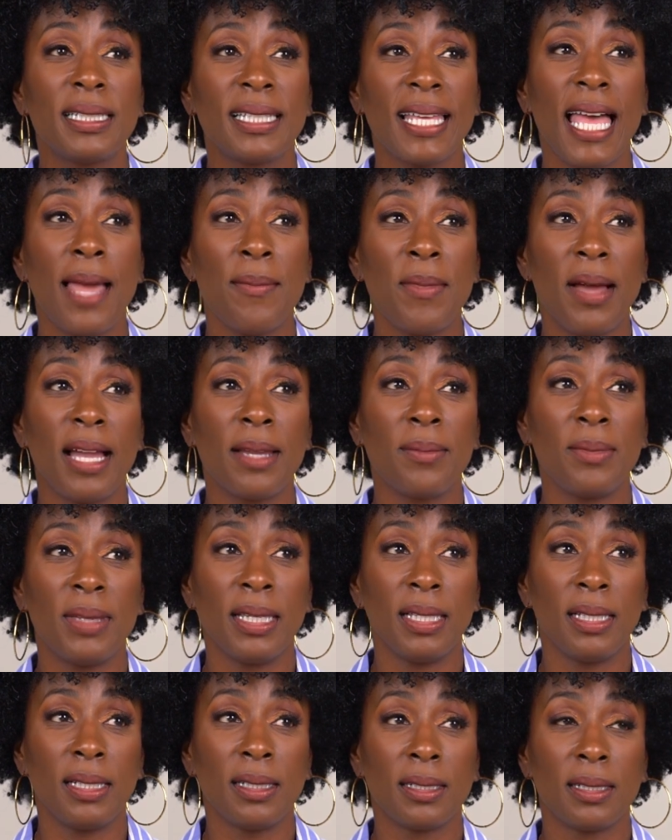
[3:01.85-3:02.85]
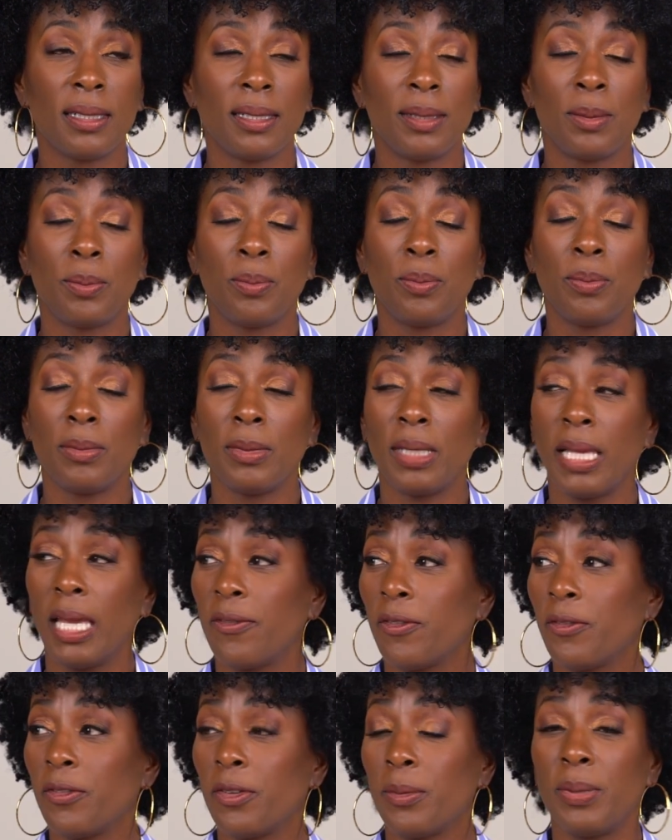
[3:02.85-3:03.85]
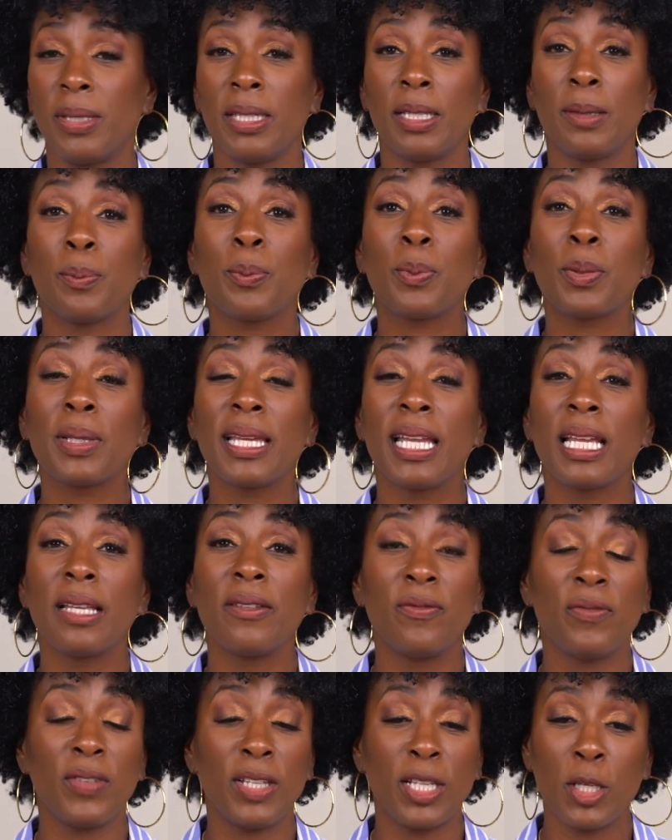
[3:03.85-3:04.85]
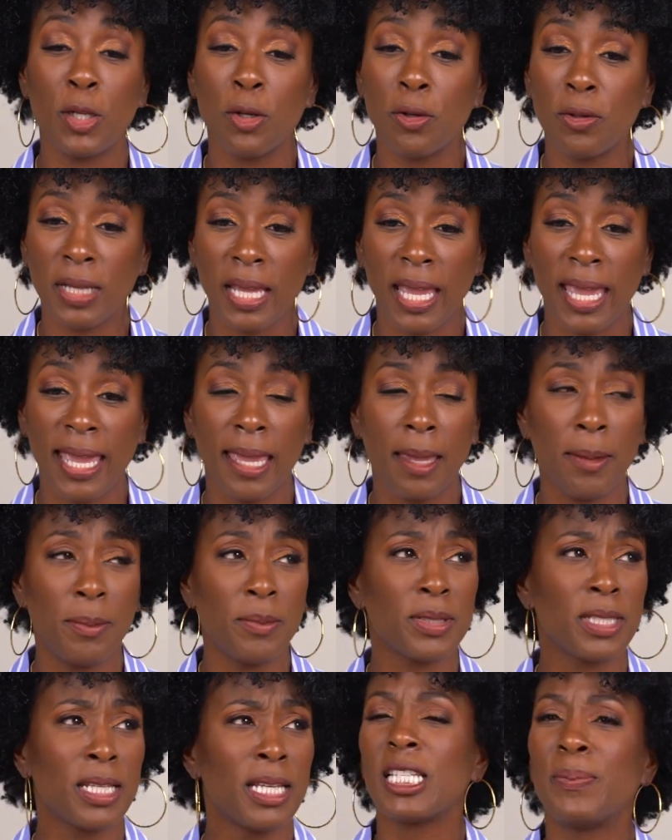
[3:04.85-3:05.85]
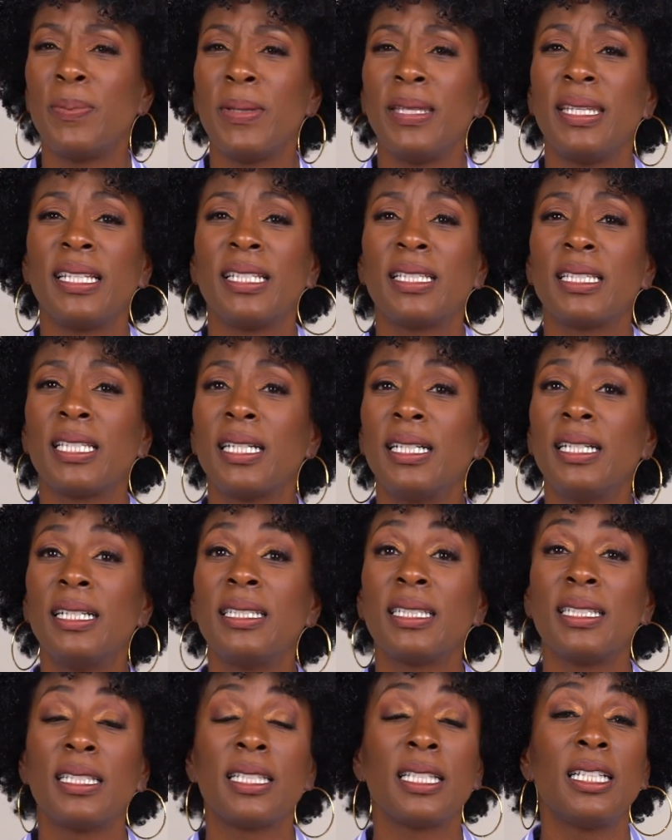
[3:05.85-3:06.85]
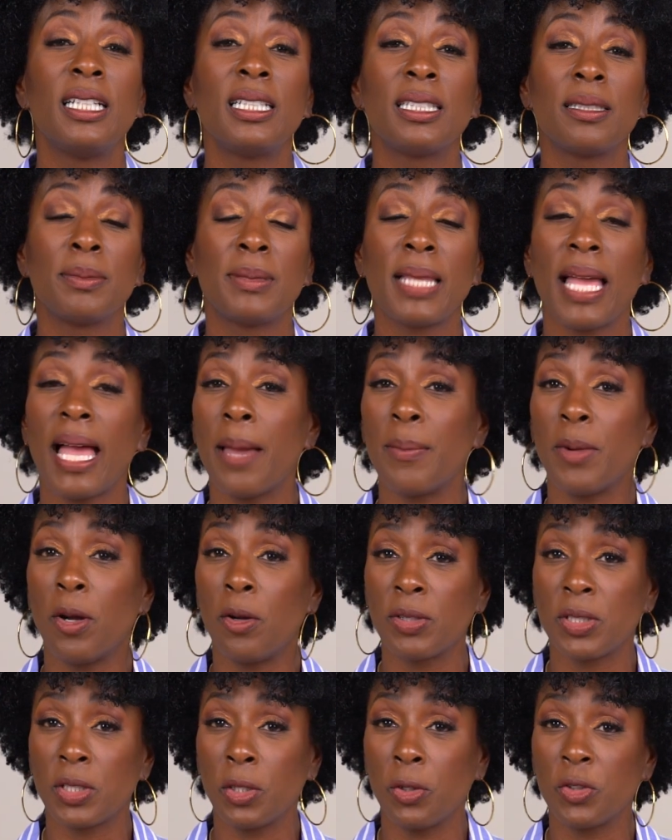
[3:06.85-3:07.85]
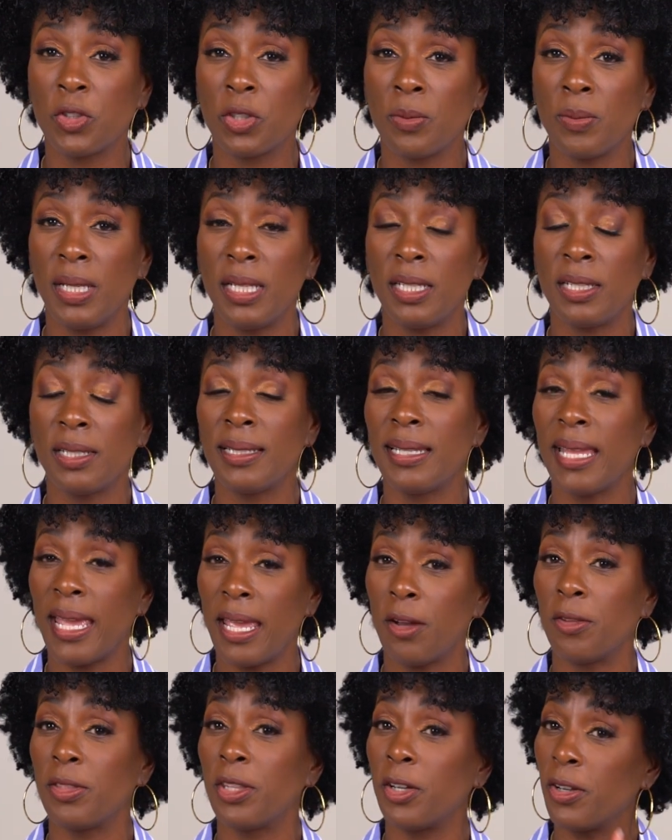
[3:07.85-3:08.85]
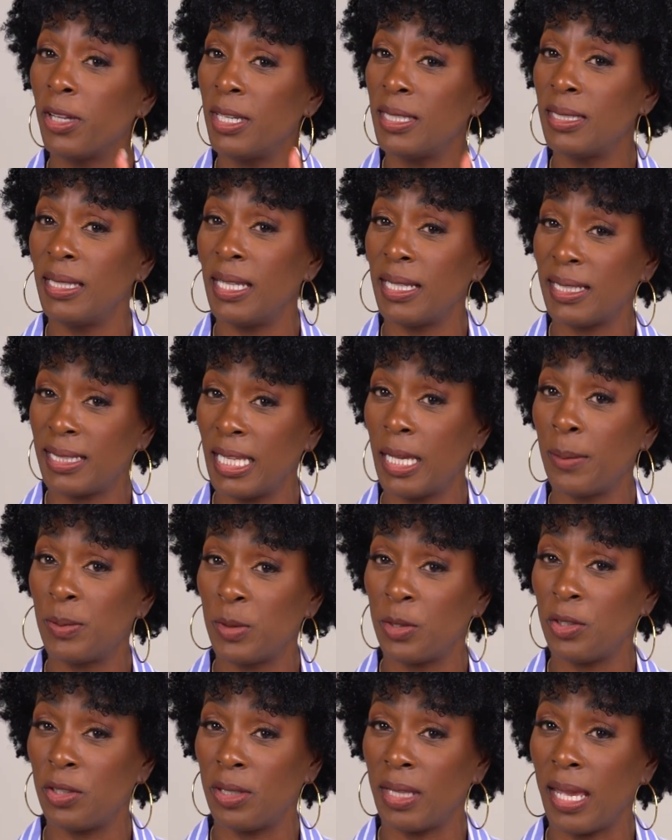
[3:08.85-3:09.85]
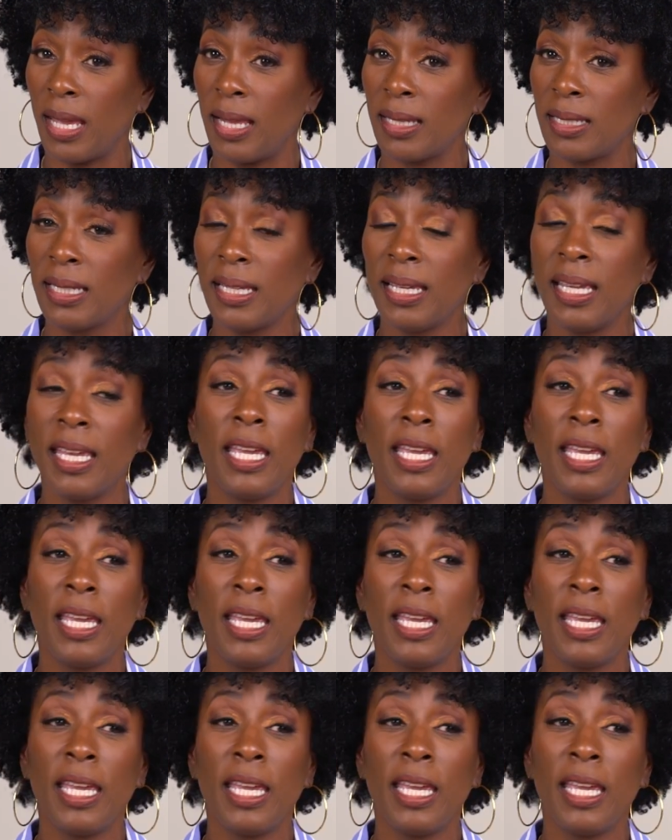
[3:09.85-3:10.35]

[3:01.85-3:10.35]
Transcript: time, I mean, heaven forbid, playing video games, spending tons and tons of time on social media. Now, there is an exception to that.